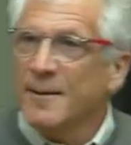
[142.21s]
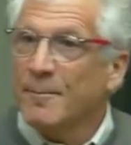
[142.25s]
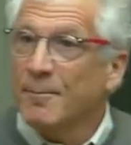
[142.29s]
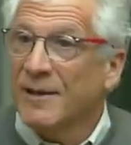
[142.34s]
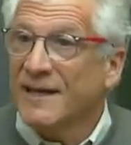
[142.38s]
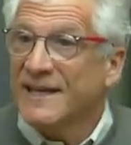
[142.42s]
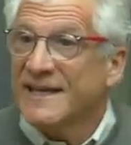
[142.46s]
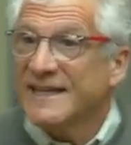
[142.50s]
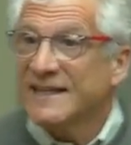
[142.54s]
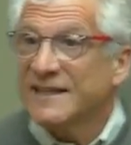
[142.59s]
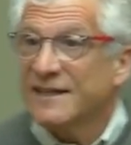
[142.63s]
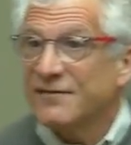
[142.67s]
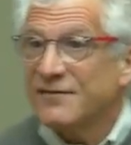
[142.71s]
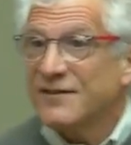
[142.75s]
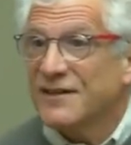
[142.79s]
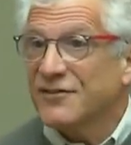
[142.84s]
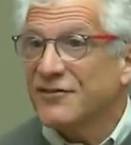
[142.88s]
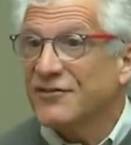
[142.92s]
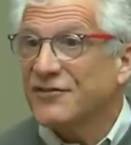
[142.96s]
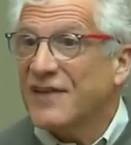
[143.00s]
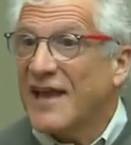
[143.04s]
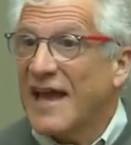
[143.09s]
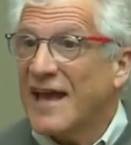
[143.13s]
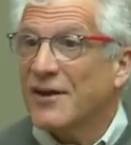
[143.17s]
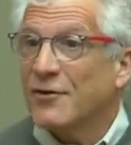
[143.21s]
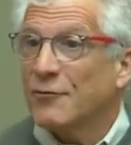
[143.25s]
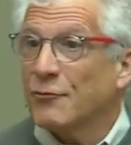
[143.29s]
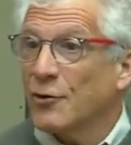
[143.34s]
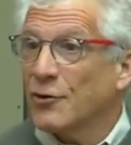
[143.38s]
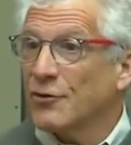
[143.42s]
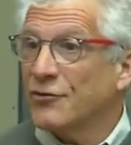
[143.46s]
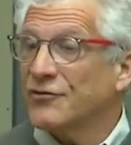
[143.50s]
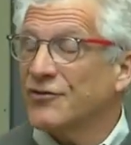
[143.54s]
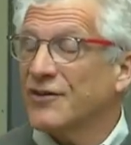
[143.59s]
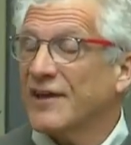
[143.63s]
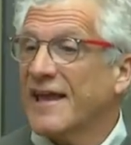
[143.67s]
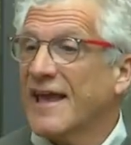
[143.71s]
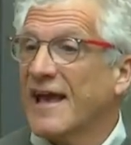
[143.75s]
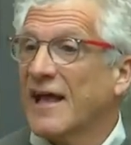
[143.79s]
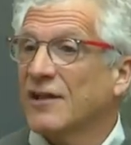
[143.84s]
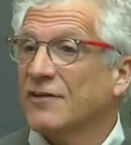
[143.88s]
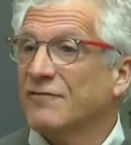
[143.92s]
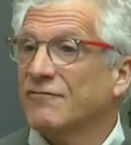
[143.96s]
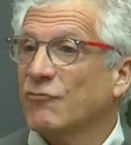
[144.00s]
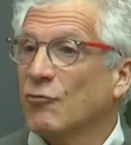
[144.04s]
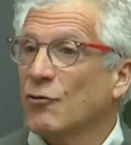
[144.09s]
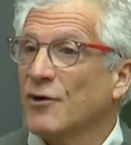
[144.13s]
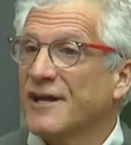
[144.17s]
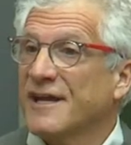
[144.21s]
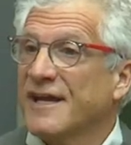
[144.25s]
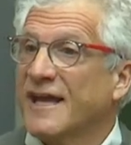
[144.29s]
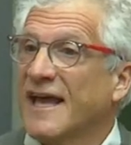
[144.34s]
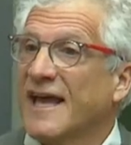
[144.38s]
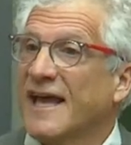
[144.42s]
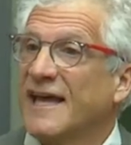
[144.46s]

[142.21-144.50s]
But he lived in Santa Rosa, California,